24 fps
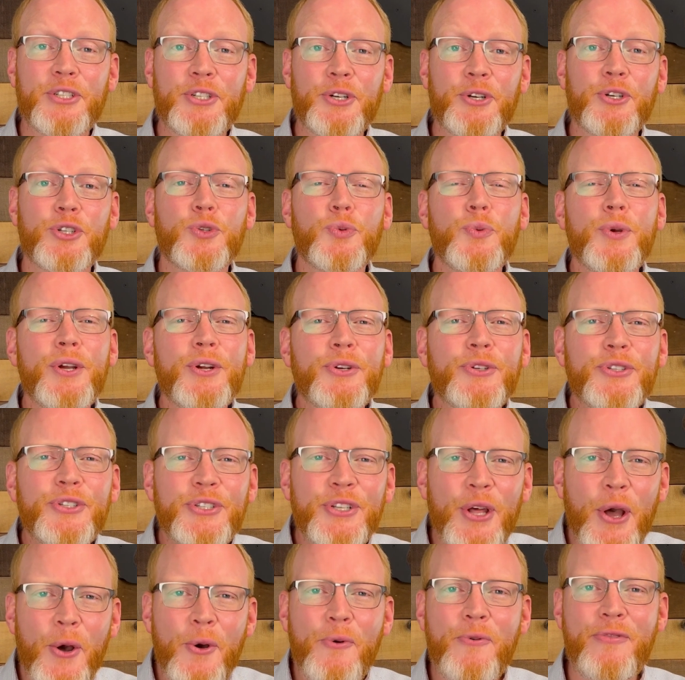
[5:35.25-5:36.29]
Church. We are
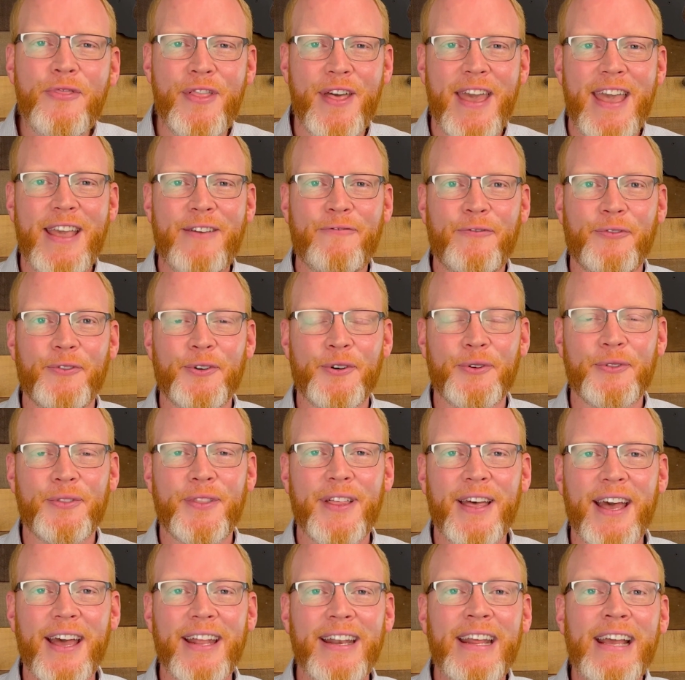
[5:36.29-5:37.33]
so thankful
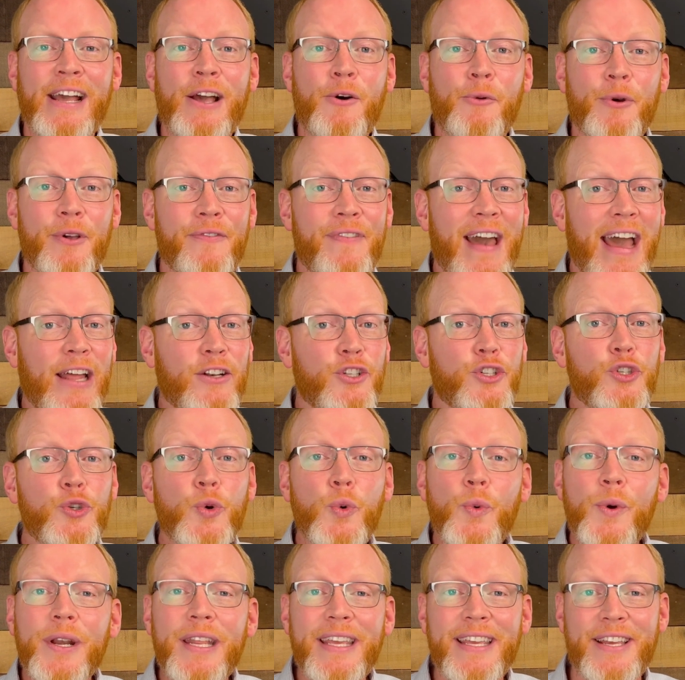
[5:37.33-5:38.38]
that we've had
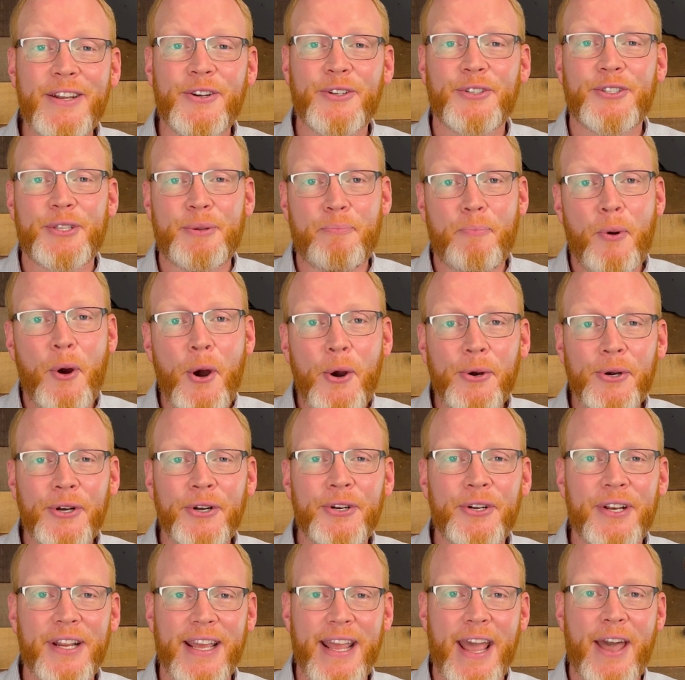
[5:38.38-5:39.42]
20 years to
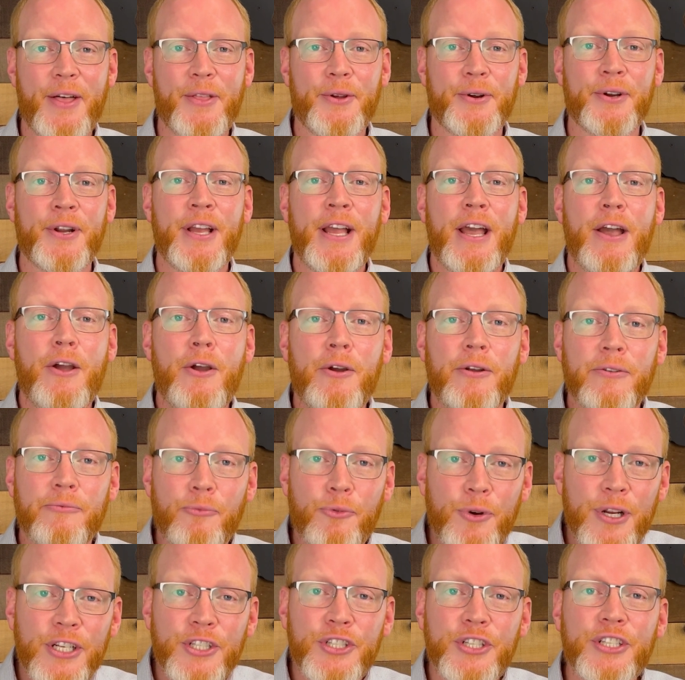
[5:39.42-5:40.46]
partner together,
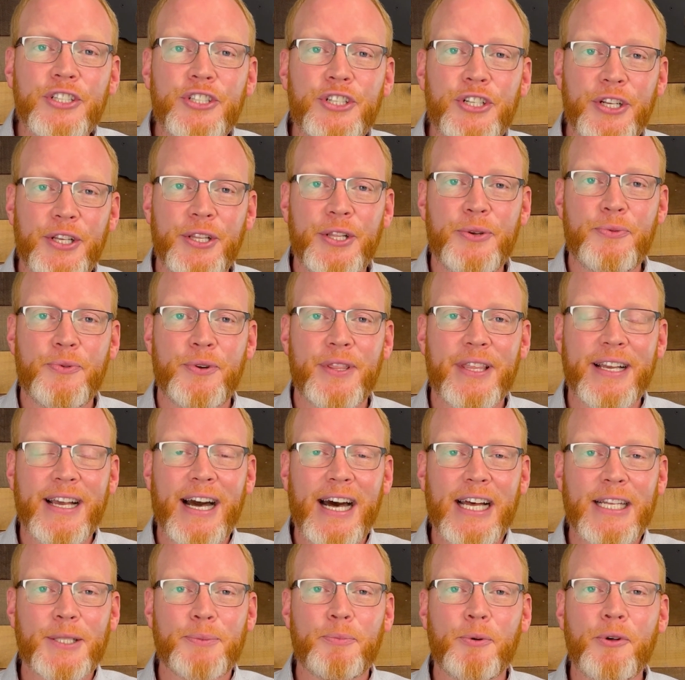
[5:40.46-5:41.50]
reaching Chile with the
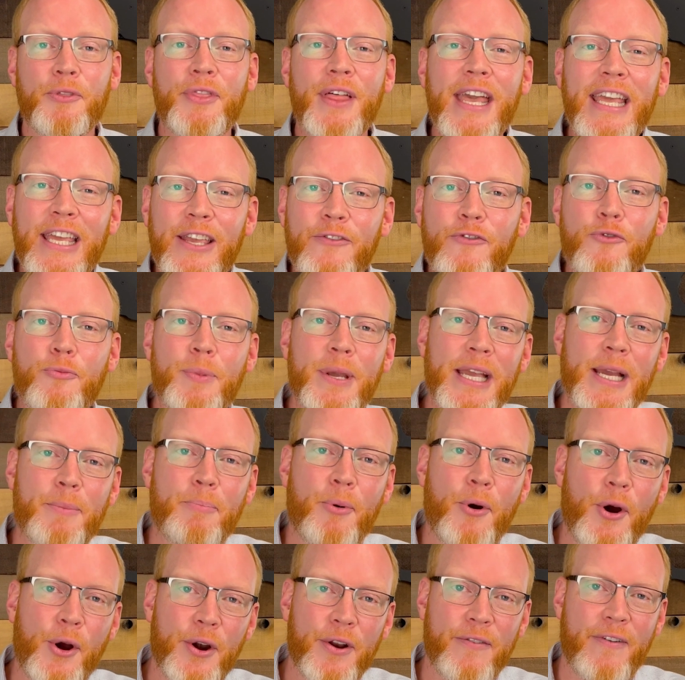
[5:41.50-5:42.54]
gospel. Thank you for being a
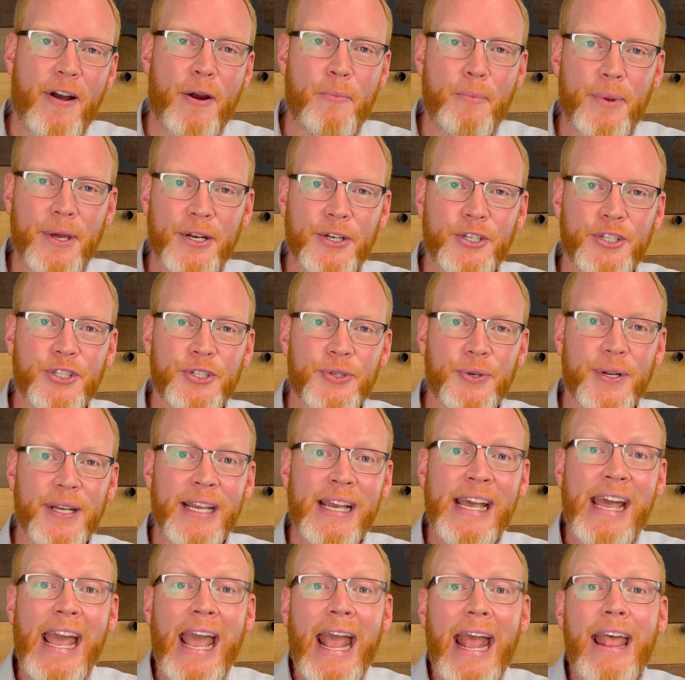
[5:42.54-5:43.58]
part of our ministry.
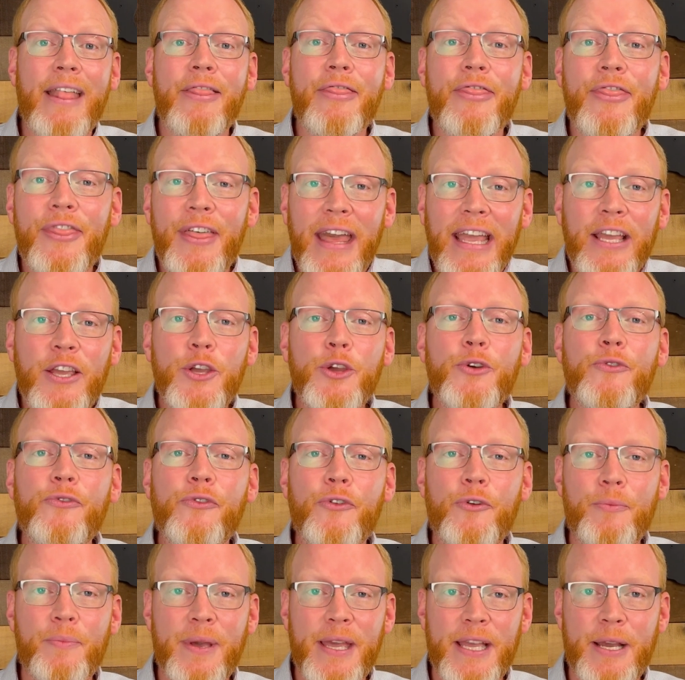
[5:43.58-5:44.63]
And thank you
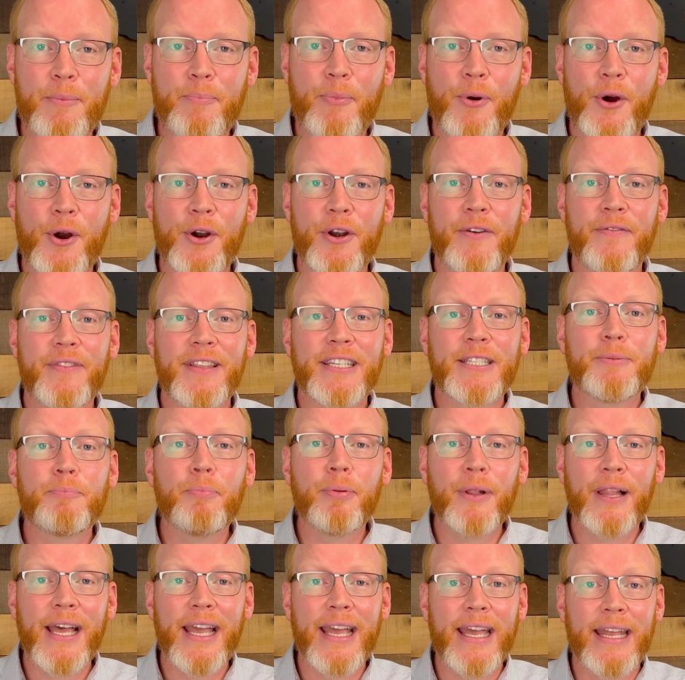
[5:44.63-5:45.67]
for being a part of this
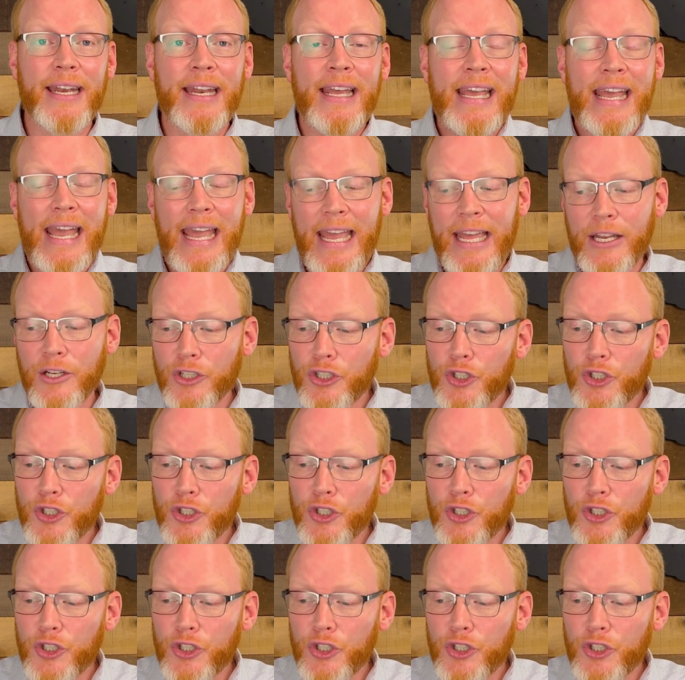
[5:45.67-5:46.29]
plan. In